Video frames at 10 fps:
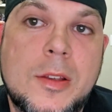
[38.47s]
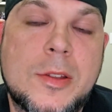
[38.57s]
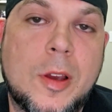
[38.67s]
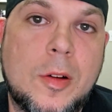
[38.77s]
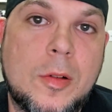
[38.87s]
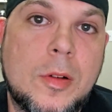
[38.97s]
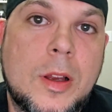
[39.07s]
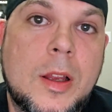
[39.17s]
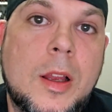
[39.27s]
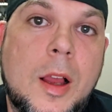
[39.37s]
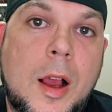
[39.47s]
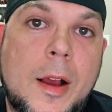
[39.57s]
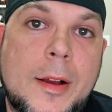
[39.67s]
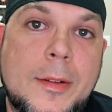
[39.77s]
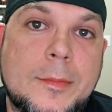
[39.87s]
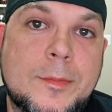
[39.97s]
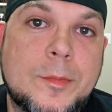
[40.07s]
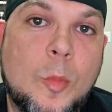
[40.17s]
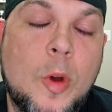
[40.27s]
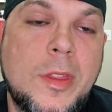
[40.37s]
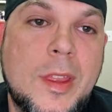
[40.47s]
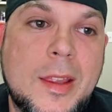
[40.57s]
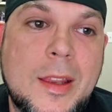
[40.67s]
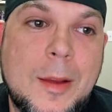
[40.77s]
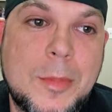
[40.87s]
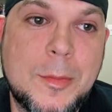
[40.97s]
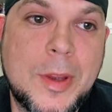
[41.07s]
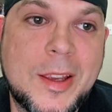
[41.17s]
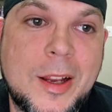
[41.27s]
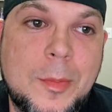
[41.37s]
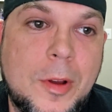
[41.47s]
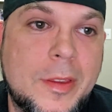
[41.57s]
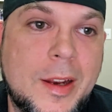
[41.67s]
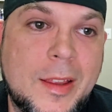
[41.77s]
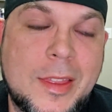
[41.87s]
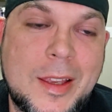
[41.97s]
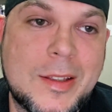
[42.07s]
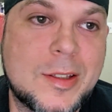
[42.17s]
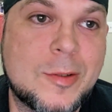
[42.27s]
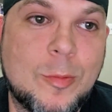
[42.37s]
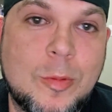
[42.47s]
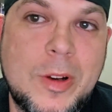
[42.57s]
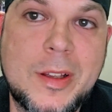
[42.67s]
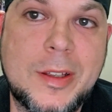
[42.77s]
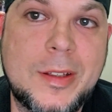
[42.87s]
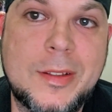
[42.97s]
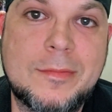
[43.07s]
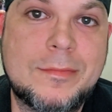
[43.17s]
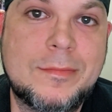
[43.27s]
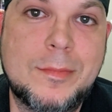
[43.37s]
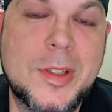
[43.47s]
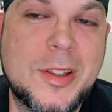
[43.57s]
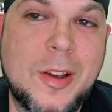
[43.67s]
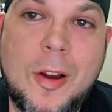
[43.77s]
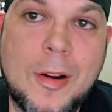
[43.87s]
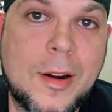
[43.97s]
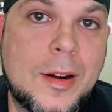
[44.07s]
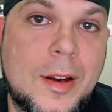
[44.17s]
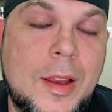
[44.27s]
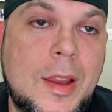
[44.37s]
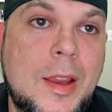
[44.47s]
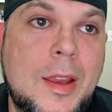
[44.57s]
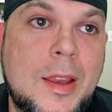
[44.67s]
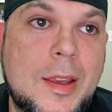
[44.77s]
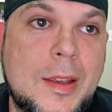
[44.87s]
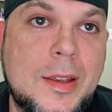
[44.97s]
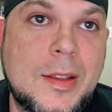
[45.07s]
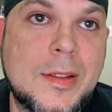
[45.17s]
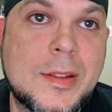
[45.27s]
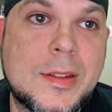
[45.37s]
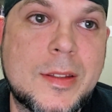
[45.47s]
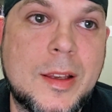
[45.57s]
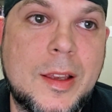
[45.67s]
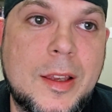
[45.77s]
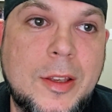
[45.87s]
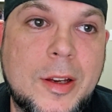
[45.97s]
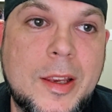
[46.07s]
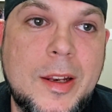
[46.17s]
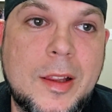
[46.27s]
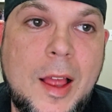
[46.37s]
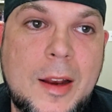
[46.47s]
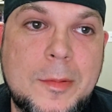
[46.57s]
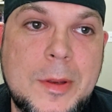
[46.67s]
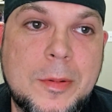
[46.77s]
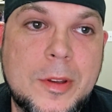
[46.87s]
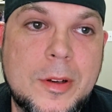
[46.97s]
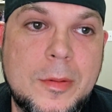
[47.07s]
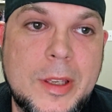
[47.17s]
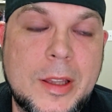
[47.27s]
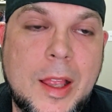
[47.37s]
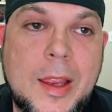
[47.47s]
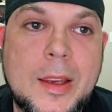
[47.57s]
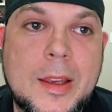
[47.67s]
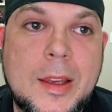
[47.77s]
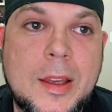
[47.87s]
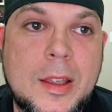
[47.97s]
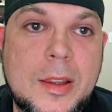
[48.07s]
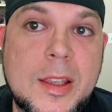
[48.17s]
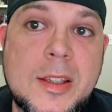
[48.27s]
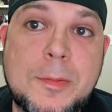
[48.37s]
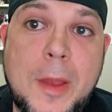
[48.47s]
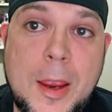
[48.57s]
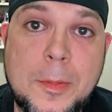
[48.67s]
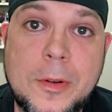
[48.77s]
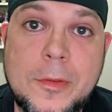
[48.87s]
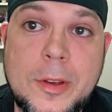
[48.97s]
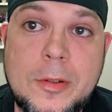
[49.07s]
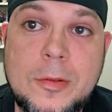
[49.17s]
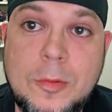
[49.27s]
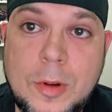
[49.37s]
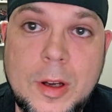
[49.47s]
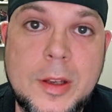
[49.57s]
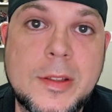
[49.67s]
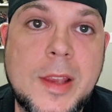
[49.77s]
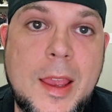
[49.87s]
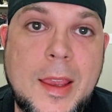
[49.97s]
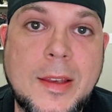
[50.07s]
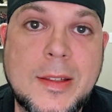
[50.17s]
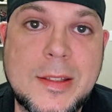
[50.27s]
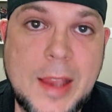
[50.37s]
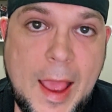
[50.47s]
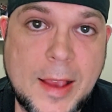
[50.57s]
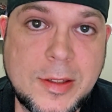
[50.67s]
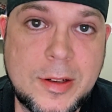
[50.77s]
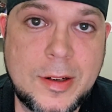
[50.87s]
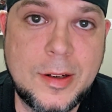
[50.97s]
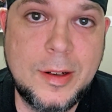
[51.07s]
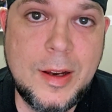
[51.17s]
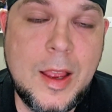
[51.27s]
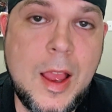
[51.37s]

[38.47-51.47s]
So one thing that I've been picking up on that I think is just really bizarre is you're getting a lot of people that are being like, this pay-per-view was a disaster.